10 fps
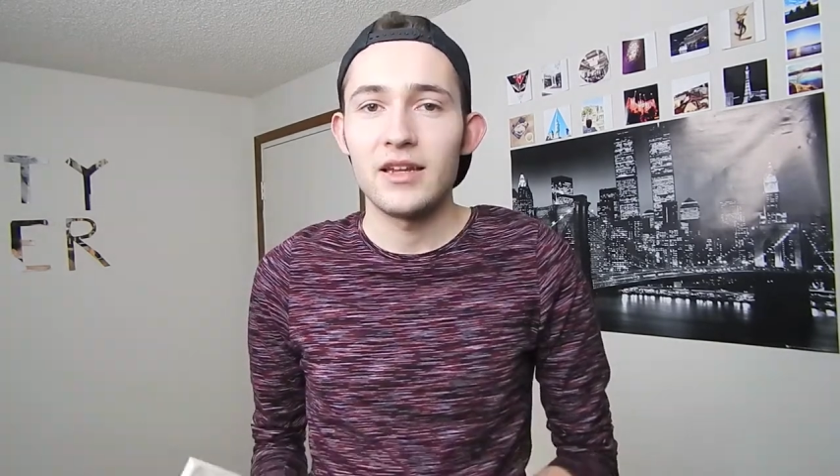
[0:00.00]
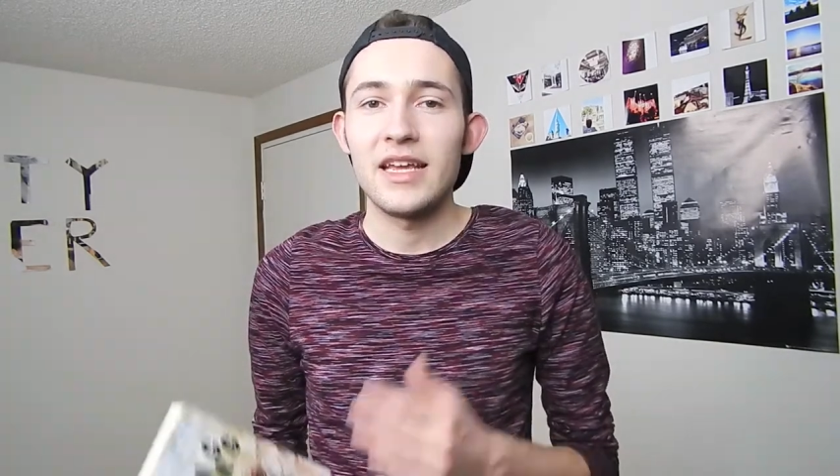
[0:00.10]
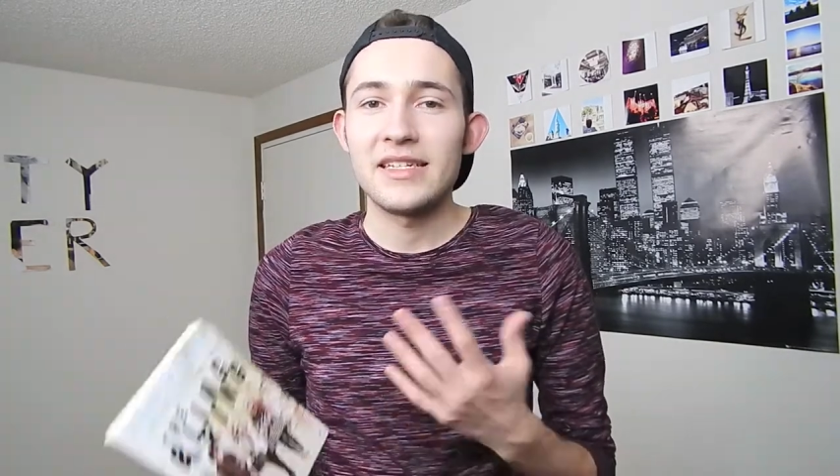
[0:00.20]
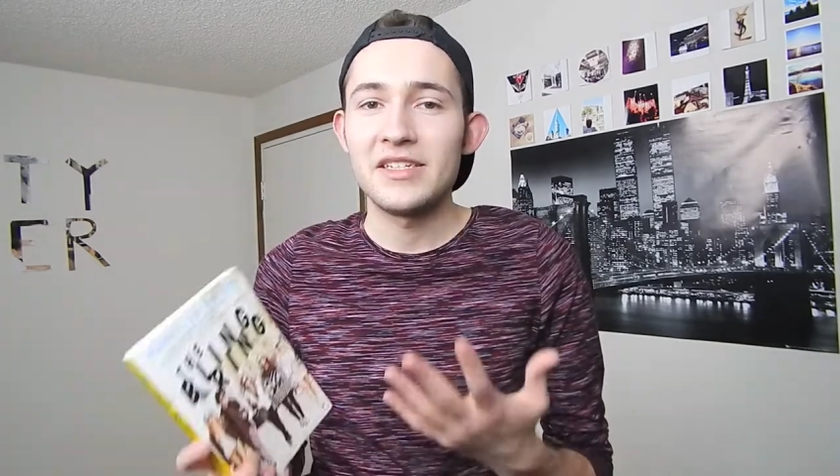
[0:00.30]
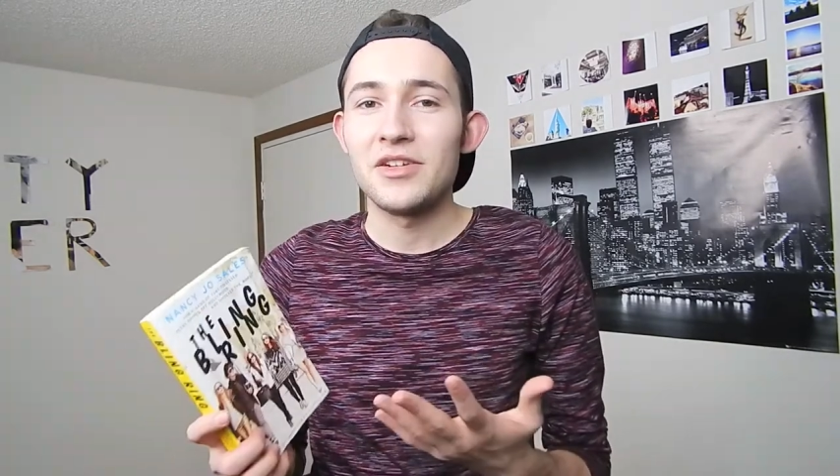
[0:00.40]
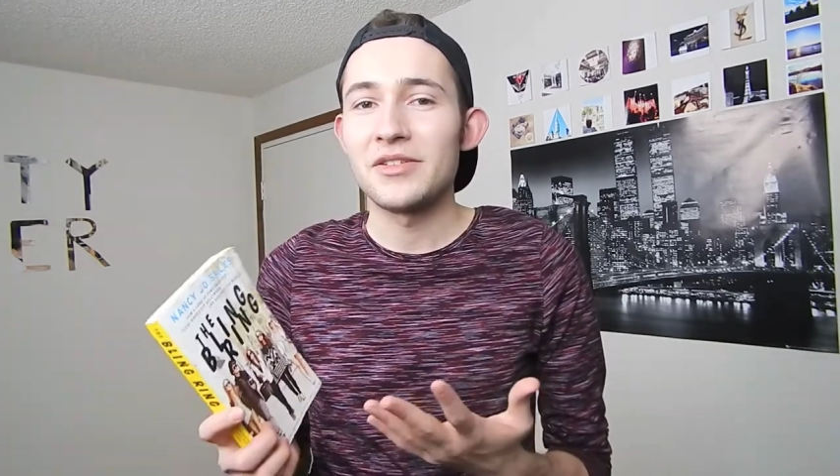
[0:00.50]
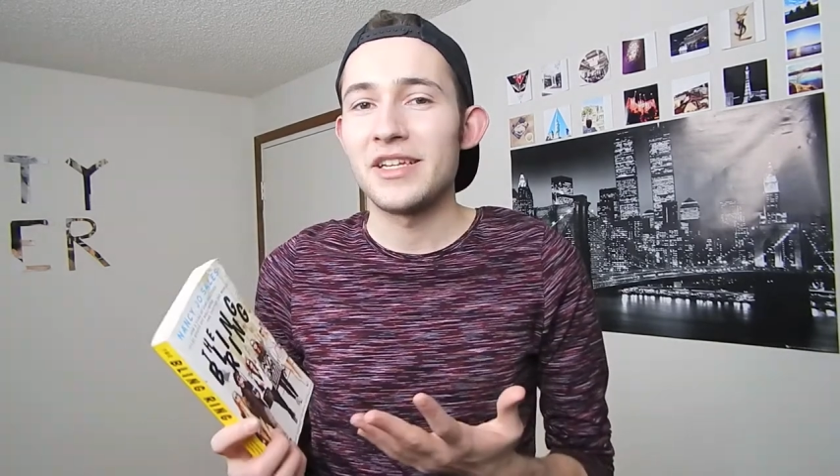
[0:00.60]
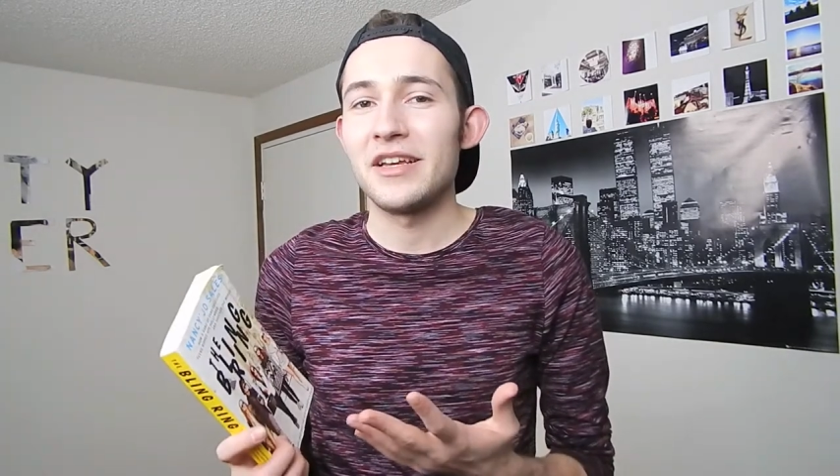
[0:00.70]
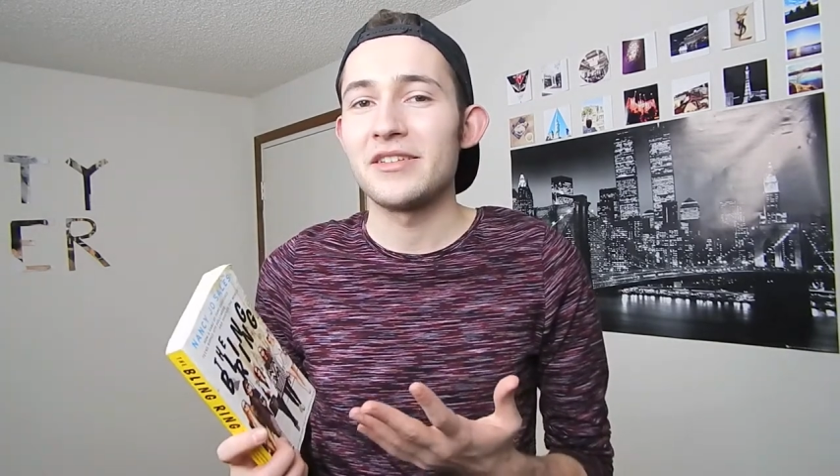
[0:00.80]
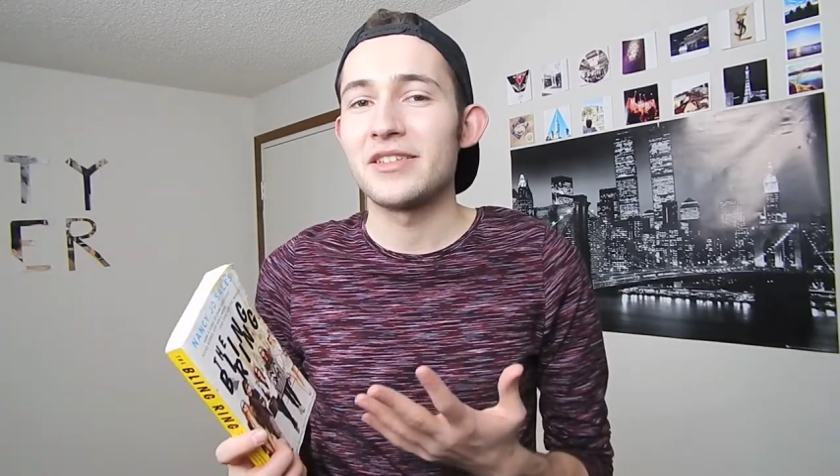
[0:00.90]
Nancy Jo
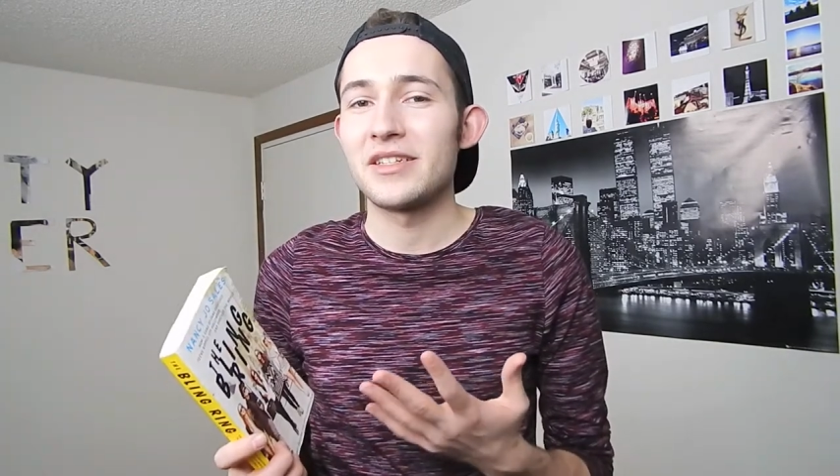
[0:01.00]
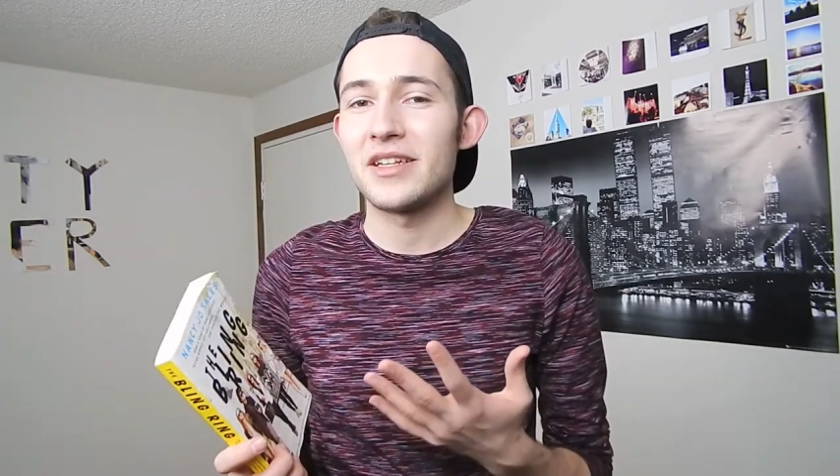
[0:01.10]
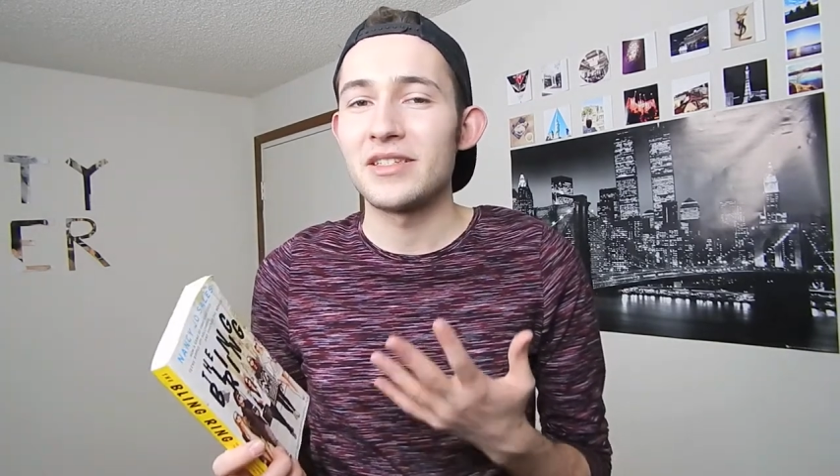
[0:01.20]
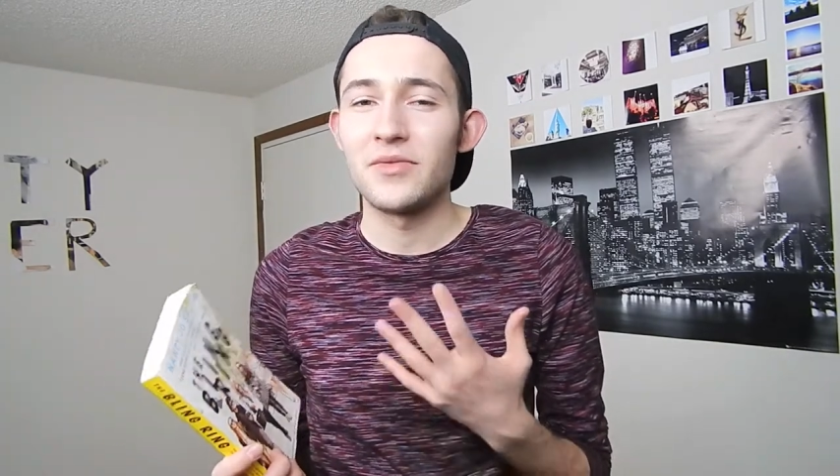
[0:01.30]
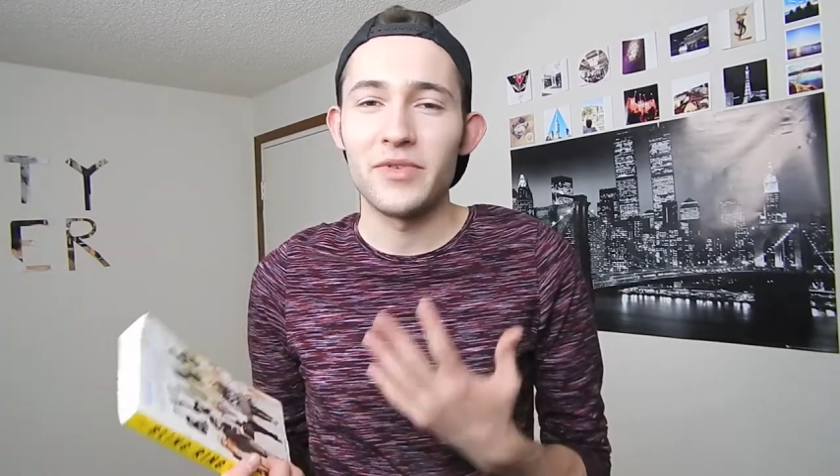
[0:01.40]
Sales just does a